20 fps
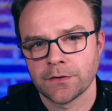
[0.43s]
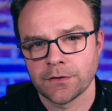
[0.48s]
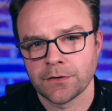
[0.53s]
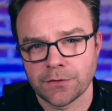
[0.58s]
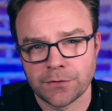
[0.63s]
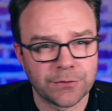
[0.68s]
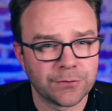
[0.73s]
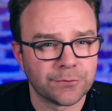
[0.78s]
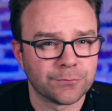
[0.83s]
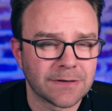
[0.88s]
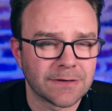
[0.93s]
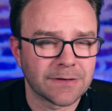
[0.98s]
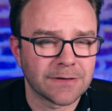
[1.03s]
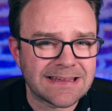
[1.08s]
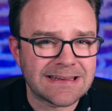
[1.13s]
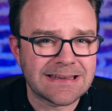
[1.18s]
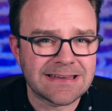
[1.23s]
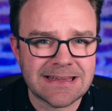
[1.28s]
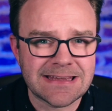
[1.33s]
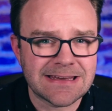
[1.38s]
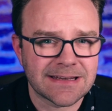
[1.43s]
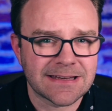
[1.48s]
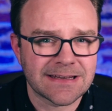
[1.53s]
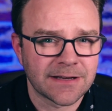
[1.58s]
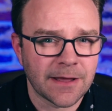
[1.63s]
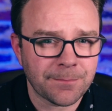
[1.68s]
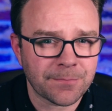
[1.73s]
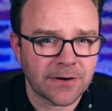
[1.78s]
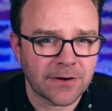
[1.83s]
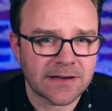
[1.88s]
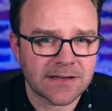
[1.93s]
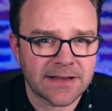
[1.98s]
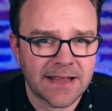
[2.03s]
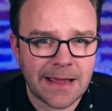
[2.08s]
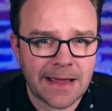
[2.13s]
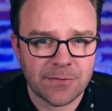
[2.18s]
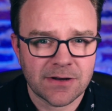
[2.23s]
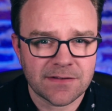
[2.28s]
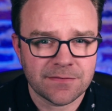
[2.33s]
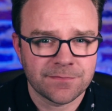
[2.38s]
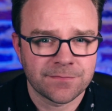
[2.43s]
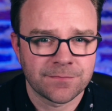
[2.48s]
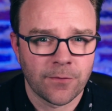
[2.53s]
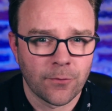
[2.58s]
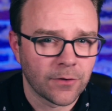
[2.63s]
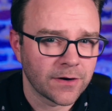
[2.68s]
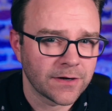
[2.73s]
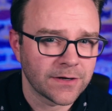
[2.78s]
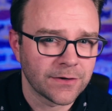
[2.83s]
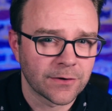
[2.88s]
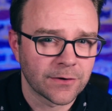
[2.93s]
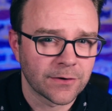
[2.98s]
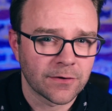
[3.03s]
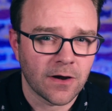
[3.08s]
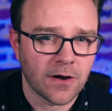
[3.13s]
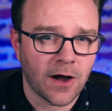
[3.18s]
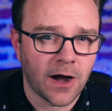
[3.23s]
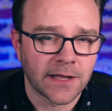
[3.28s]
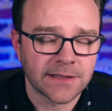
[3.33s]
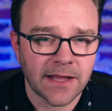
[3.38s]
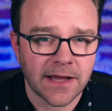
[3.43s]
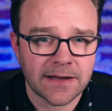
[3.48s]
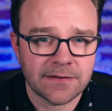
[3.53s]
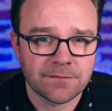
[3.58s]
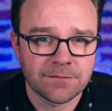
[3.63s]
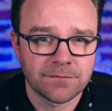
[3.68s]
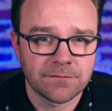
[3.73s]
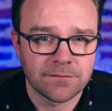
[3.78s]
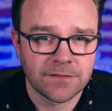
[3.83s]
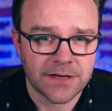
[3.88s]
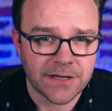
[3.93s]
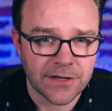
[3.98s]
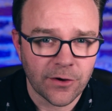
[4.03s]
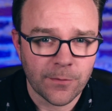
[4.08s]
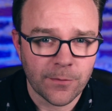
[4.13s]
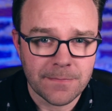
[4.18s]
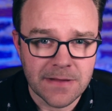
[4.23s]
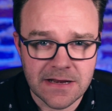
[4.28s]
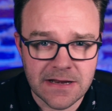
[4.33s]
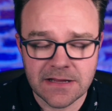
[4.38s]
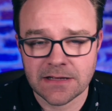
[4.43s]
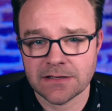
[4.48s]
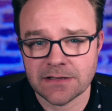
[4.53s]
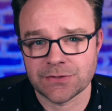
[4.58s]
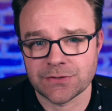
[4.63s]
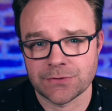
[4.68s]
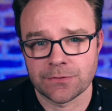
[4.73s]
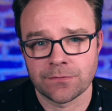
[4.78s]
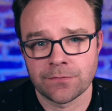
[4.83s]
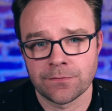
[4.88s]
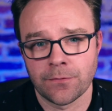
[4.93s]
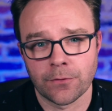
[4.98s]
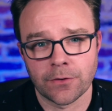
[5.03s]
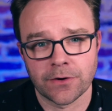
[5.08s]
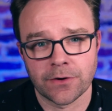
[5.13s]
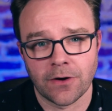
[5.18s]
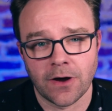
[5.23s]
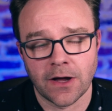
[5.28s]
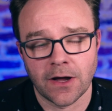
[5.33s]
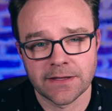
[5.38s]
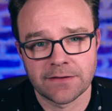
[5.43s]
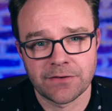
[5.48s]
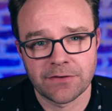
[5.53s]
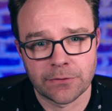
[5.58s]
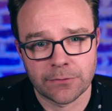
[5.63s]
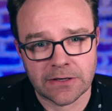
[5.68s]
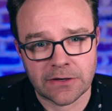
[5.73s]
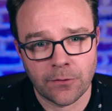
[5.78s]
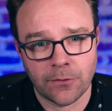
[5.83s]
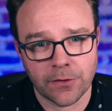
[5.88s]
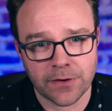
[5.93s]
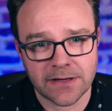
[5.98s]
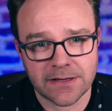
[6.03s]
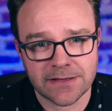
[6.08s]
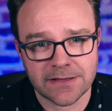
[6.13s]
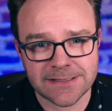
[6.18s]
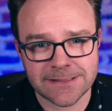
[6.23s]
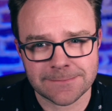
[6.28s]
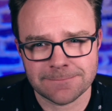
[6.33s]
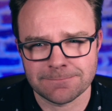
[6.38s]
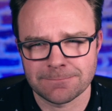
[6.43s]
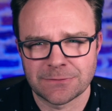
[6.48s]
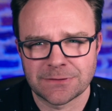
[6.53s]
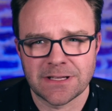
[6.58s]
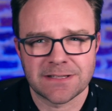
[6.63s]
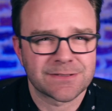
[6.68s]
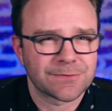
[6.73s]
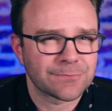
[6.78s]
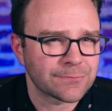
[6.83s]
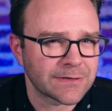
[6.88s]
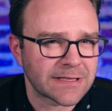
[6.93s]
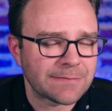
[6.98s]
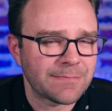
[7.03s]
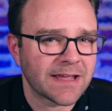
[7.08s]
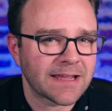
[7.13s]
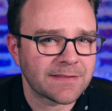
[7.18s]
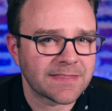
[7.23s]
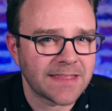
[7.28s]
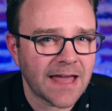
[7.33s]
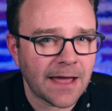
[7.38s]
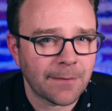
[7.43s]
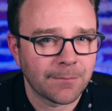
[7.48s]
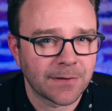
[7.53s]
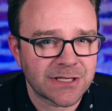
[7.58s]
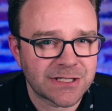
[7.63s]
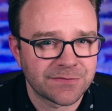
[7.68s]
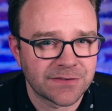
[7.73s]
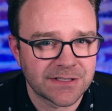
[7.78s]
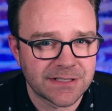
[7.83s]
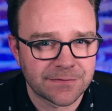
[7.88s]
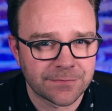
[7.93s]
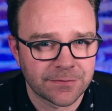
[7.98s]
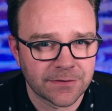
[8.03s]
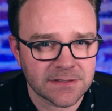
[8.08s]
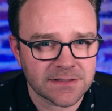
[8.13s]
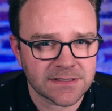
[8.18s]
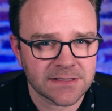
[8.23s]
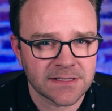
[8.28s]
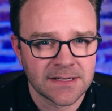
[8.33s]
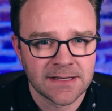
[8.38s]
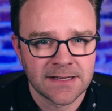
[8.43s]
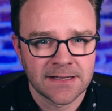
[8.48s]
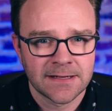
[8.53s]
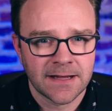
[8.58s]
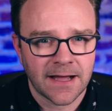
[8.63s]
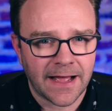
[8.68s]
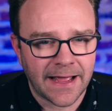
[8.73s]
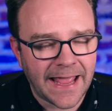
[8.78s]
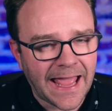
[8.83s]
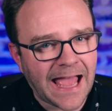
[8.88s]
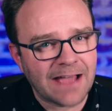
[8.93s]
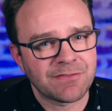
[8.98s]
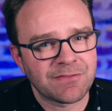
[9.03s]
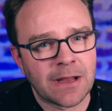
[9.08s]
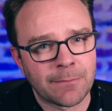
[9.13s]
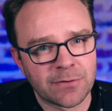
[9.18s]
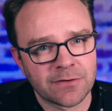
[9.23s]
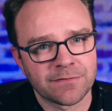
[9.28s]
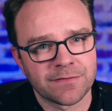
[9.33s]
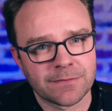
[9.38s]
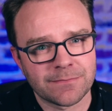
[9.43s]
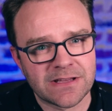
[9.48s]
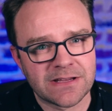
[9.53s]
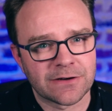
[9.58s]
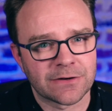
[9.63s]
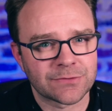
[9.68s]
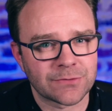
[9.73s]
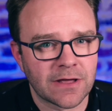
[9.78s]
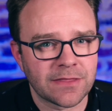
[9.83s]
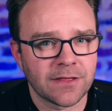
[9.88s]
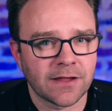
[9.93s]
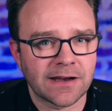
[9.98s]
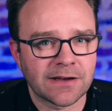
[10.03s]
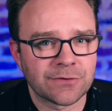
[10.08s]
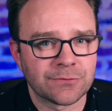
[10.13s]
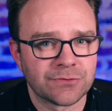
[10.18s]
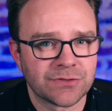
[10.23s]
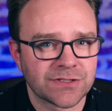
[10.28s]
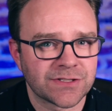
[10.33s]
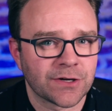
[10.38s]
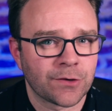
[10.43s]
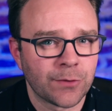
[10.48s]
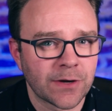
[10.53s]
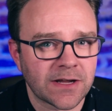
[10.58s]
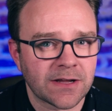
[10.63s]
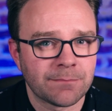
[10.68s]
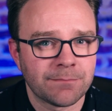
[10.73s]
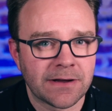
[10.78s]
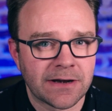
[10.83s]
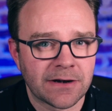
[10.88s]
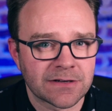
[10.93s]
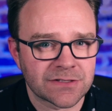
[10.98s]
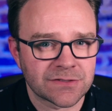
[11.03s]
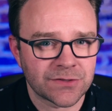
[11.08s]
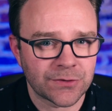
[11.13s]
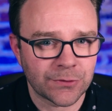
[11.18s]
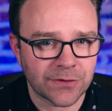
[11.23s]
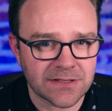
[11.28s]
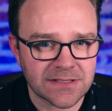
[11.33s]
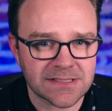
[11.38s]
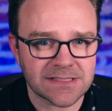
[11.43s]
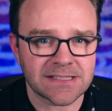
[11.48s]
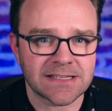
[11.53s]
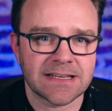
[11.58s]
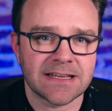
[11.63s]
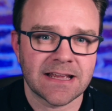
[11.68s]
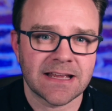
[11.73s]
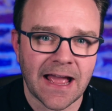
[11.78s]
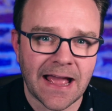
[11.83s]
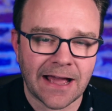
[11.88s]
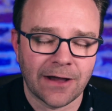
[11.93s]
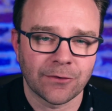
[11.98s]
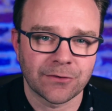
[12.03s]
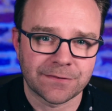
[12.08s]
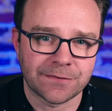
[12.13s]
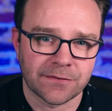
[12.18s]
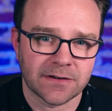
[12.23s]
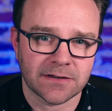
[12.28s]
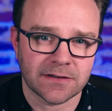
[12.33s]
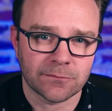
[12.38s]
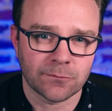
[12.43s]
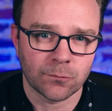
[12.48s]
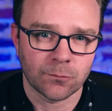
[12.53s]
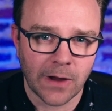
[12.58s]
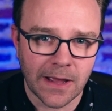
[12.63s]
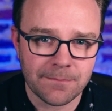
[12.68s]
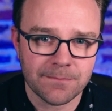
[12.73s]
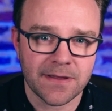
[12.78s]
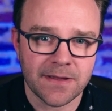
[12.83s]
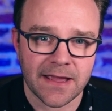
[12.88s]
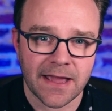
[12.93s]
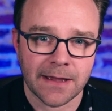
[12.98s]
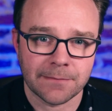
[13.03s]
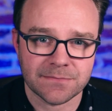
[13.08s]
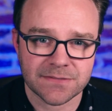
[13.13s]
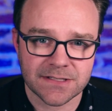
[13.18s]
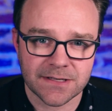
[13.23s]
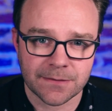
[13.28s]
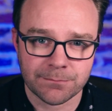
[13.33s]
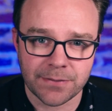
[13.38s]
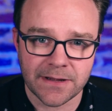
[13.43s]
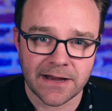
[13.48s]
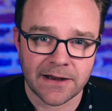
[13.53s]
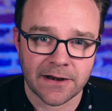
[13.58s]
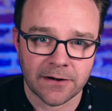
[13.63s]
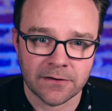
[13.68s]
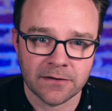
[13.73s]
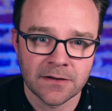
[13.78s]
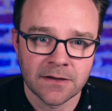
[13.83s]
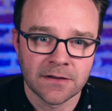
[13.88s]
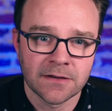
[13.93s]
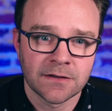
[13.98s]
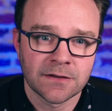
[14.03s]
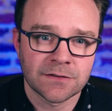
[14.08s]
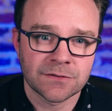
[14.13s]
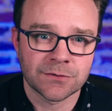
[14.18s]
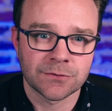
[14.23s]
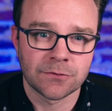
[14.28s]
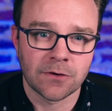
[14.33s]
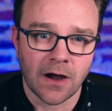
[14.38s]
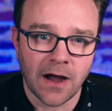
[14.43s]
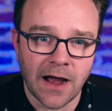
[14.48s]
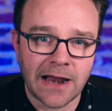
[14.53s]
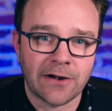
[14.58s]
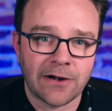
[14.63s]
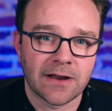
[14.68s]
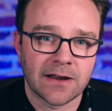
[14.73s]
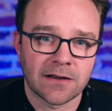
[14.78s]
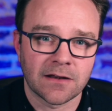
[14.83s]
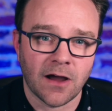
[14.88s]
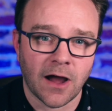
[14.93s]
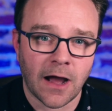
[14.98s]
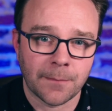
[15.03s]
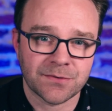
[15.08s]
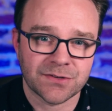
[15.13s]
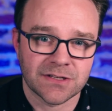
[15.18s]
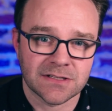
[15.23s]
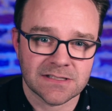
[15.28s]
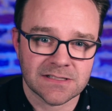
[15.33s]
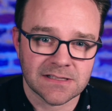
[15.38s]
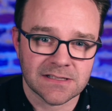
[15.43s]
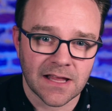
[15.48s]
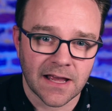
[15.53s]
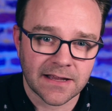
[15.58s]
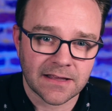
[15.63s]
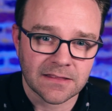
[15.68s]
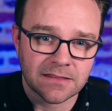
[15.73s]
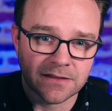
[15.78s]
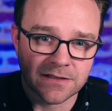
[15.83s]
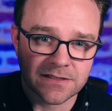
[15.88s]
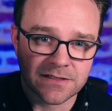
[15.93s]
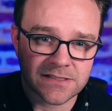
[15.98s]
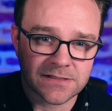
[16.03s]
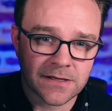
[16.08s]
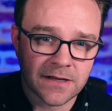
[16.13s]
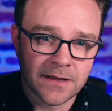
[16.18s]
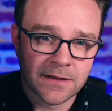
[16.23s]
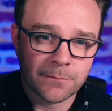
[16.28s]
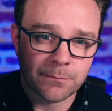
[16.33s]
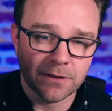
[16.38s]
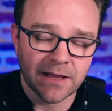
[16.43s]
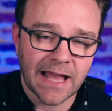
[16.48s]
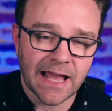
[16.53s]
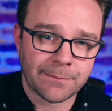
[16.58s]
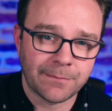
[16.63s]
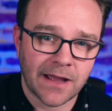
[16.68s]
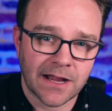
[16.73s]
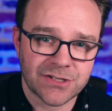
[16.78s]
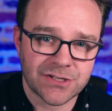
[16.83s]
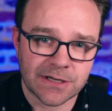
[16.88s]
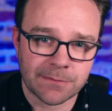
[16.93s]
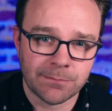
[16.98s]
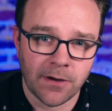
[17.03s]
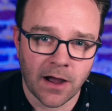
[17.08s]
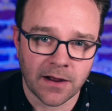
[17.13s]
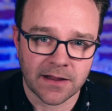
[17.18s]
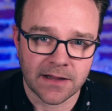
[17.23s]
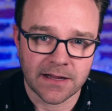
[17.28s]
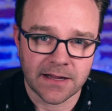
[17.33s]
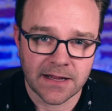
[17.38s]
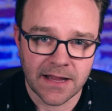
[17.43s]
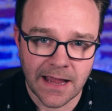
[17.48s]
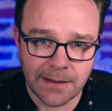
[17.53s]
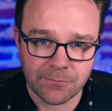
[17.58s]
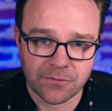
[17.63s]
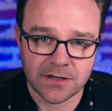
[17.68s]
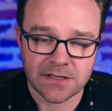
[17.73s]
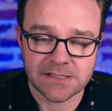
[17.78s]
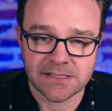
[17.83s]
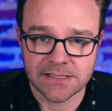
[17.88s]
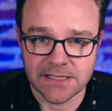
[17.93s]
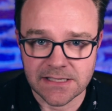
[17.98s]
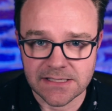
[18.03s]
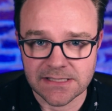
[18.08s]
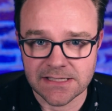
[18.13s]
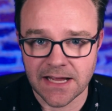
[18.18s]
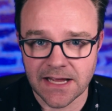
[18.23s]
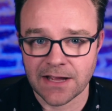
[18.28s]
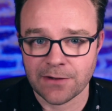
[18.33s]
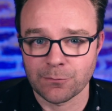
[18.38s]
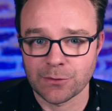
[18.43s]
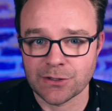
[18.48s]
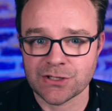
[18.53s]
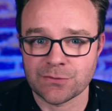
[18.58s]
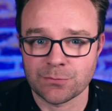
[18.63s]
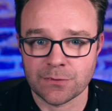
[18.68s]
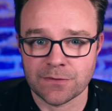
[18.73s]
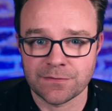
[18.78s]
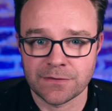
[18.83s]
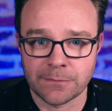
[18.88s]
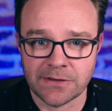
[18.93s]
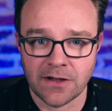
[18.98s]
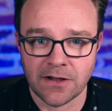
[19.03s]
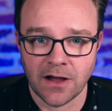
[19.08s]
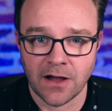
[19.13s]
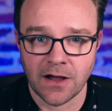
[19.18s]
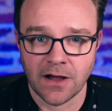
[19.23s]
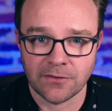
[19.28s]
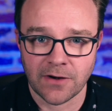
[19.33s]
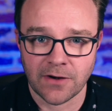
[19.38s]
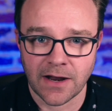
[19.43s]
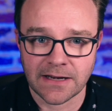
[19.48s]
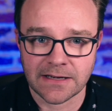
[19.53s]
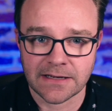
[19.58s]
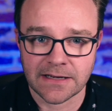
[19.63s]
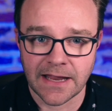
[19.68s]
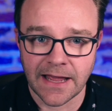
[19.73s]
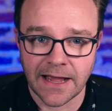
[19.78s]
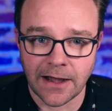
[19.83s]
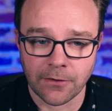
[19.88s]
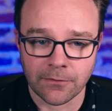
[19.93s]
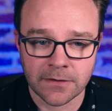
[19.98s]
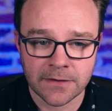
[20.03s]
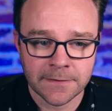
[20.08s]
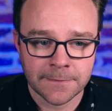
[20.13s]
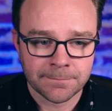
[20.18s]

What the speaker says: Do you really need an upgraded camera for your online video meetings or for your online video recordings? Does it really make that much of a difference? I have a number of them here, so I thought I'd do just a quick comparison so you could see how different webcams compare to higher end options like this Blackmagic Pocket Camera 6K, which we're filming on right now.